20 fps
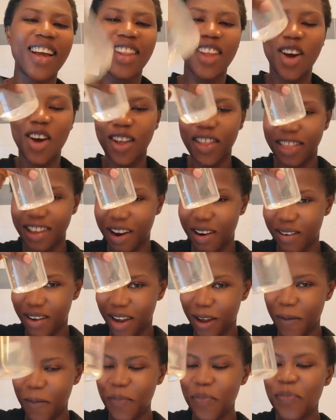the
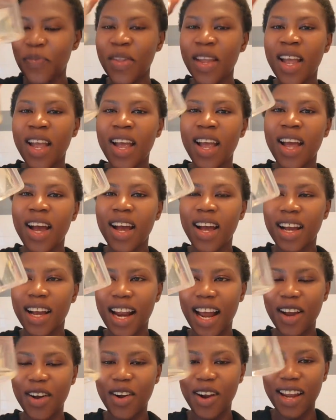ordinary
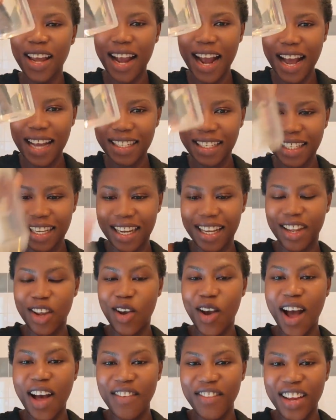glycolic acid, you
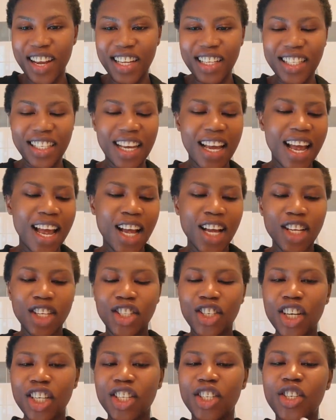have it,
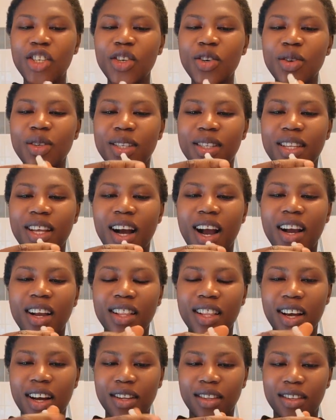just use
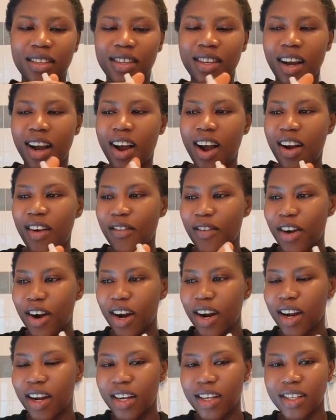the cover
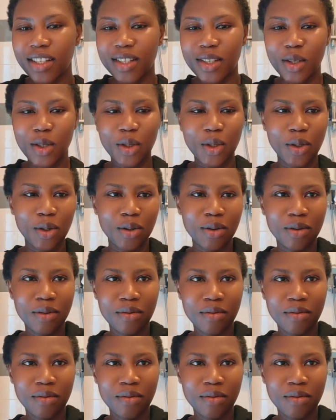to